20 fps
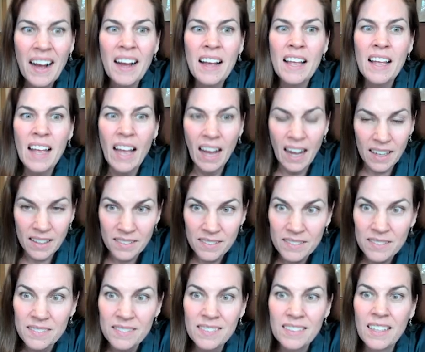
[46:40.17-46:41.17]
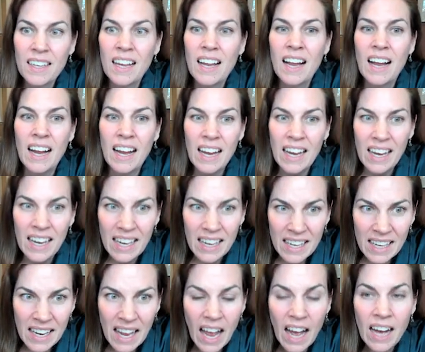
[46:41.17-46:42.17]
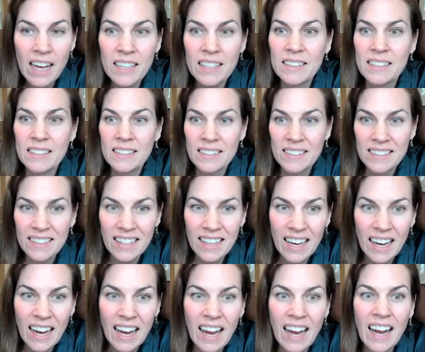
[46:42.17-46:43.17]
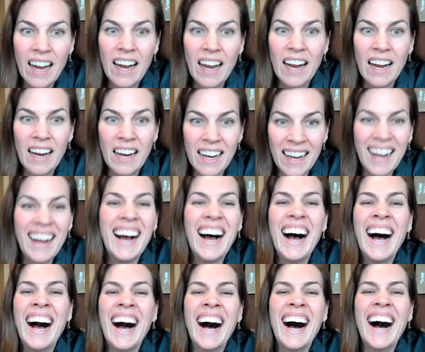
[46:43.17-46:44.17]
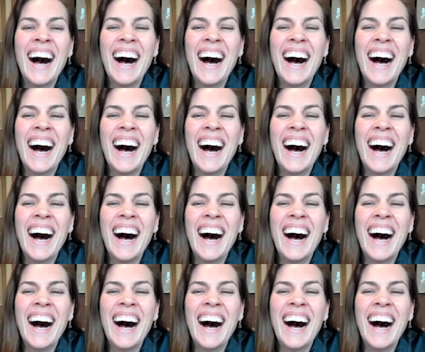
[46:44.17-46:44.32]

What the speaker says: The person shown says nothing.